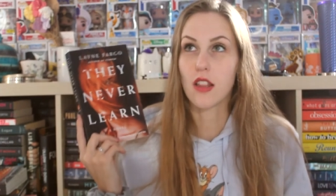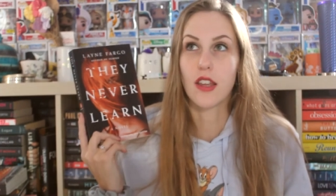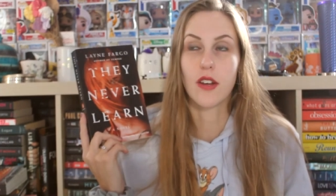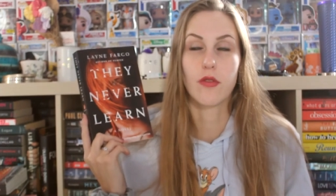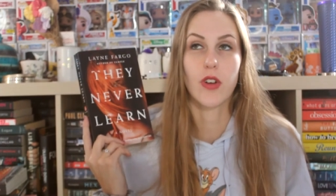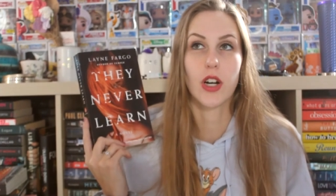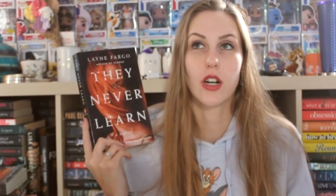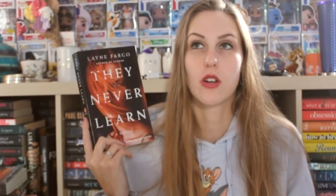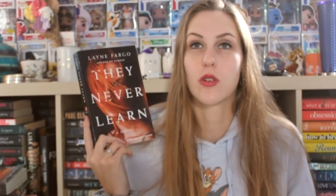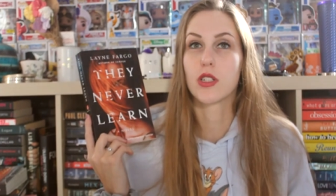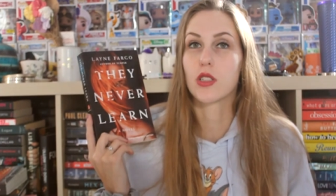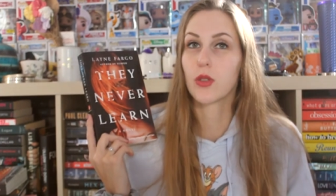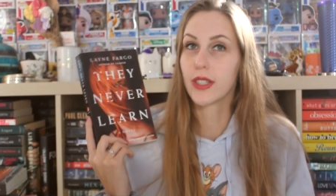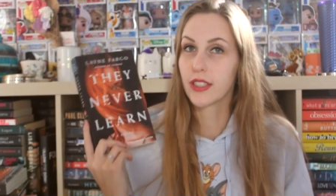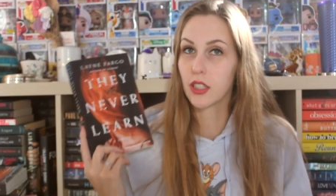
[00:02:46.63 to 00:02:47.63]
Layne Fargo is
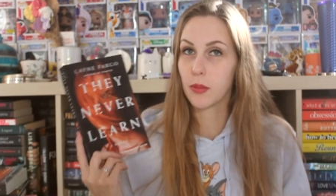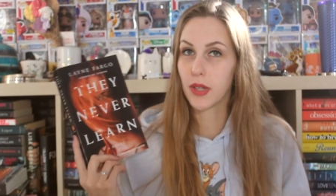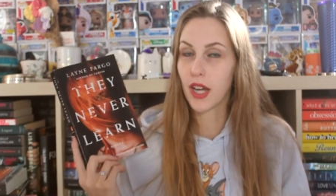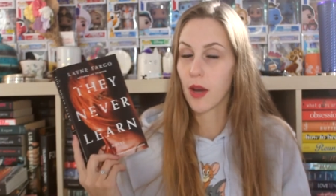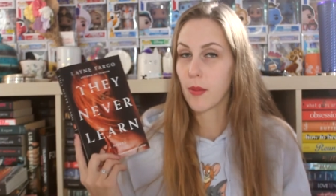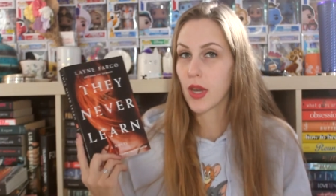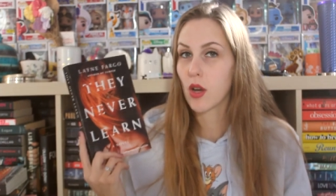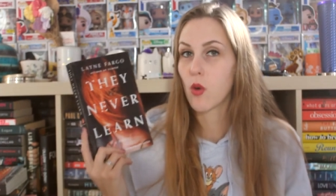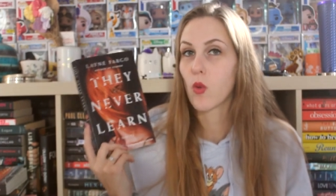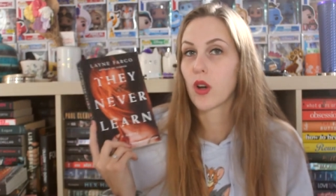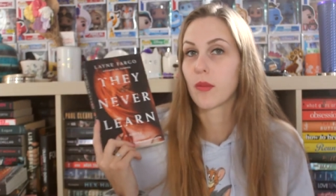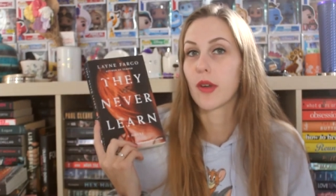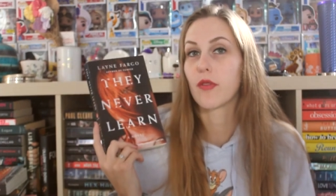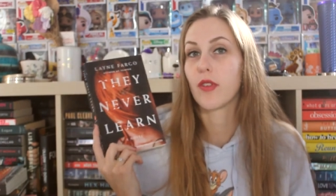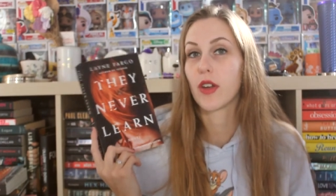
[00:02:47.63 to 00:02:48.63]
quickly becoming one
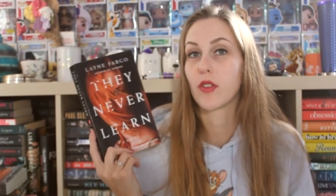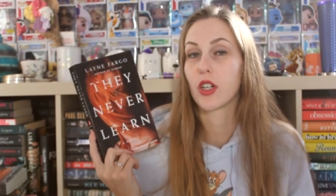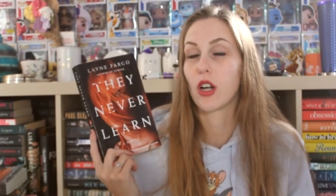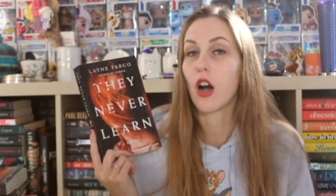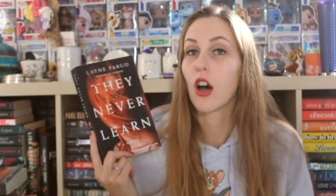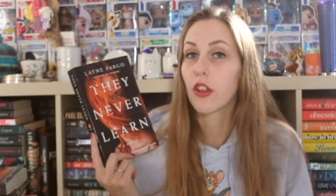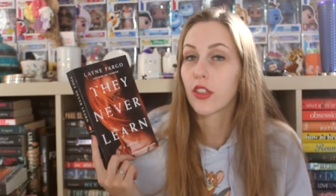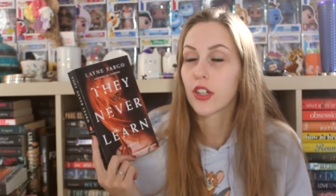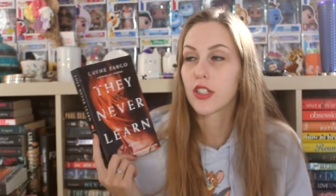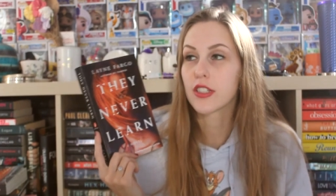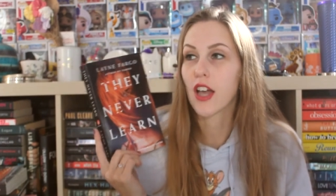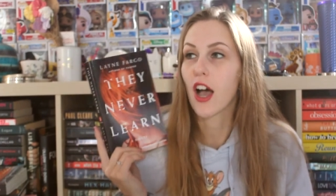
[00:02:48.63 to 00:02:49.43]
of my favorite authors.